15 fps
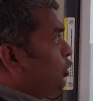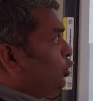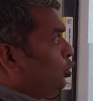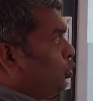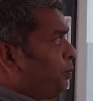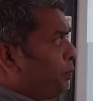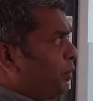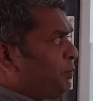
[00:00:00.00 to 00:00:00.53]

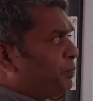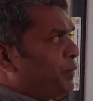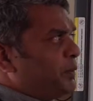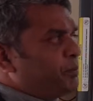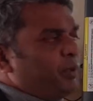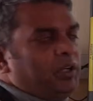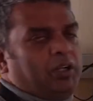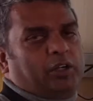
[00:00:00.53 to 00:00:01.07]
group of
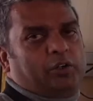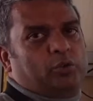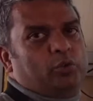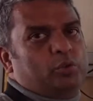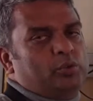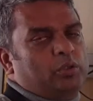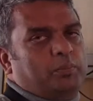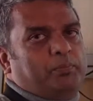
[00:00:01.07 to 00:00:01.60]
people are
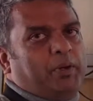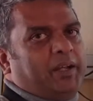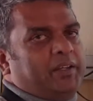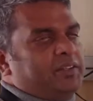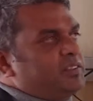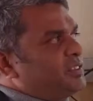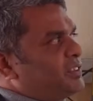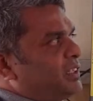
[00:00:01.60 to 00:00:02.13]
ruled by a
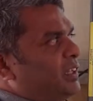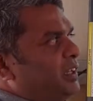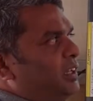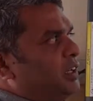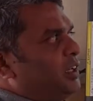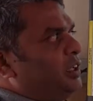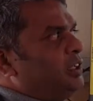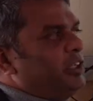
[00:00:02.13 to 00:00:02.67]

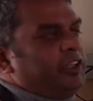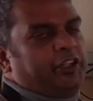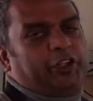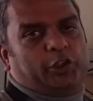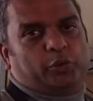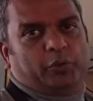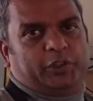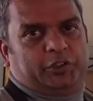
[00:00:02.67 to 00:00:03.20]
single
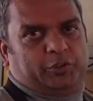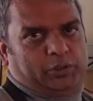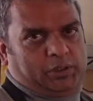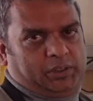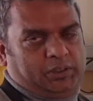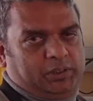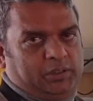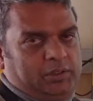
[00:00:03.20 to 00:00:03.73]
individual,
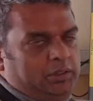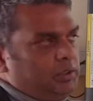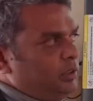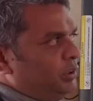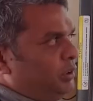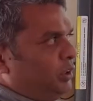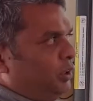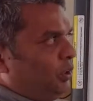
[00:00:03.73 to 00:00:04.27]

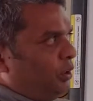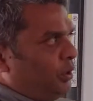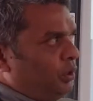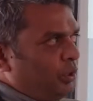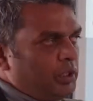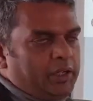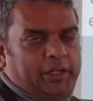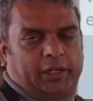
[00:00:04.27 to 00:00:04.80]
or
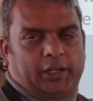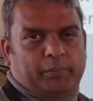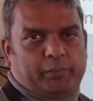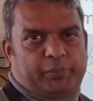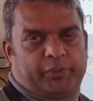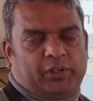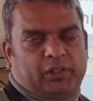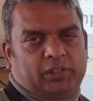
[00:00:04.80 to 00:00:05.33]
an
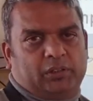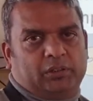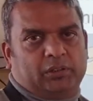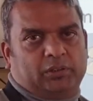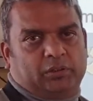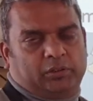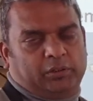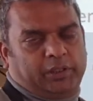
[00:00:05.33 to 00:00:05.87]
emperor
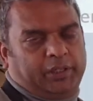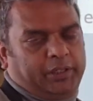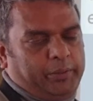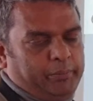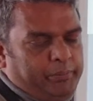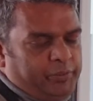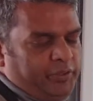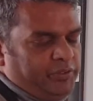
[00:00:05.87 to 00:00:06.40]
or an
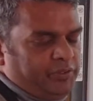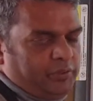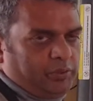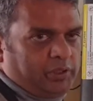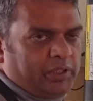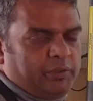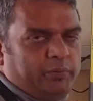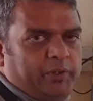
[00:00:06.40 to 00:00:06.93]
empress.
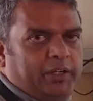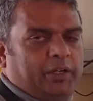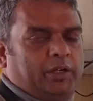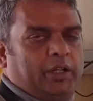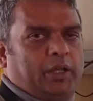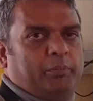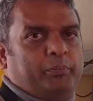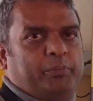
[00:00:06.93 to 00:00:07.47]
Okay? When an
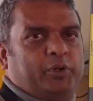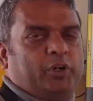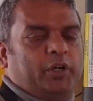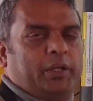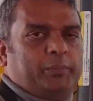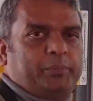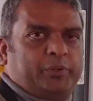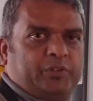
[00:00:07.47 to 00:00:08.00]
emperor or
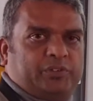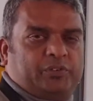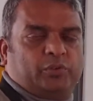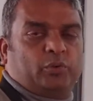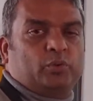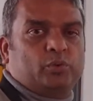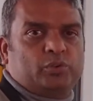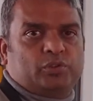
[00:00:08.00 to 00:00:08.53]
empress
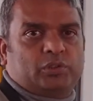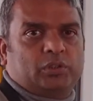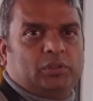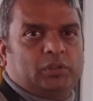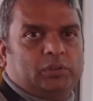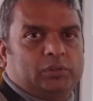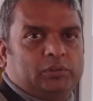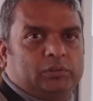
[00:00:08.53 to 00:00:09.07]
rules,
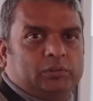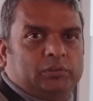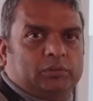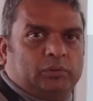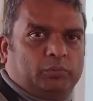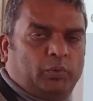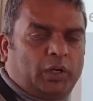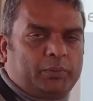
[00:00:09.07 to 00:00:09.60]

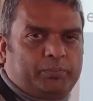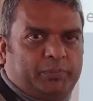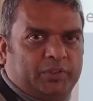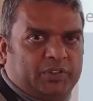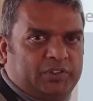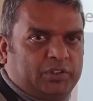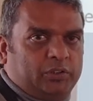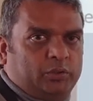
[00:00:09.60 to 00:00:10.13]
one
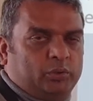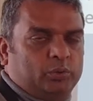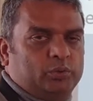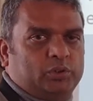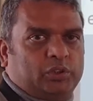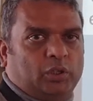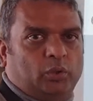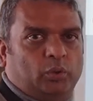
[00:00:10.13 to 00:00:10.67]
person rules
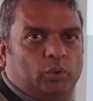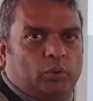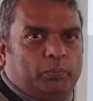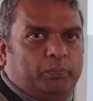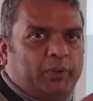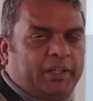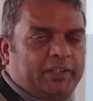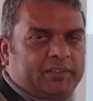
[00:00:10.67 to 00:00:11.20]
the whole
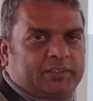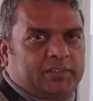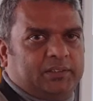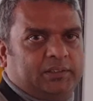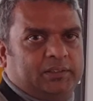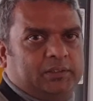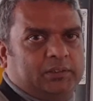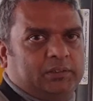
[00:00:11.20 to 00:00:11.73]
place,
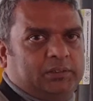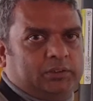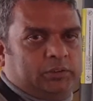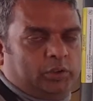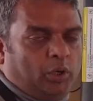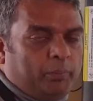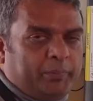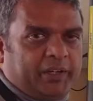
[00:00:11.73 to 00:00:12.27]

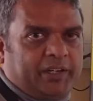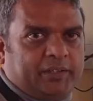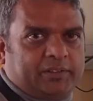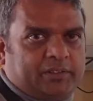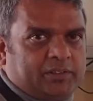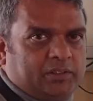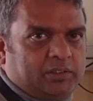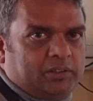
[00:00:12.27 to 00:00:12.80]
dominates,
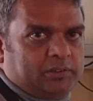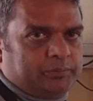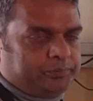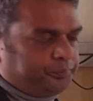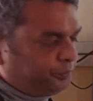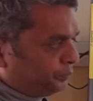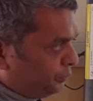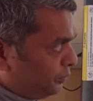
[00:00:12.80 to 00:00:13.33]

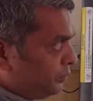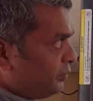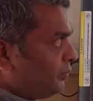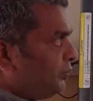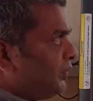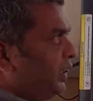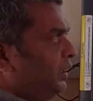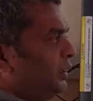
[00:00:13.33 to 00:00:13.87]

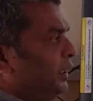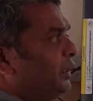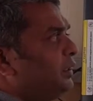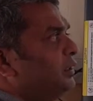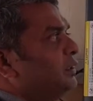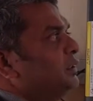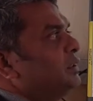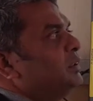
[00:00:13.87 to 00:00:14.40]

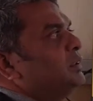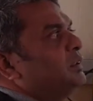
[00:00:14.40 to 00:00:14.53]
then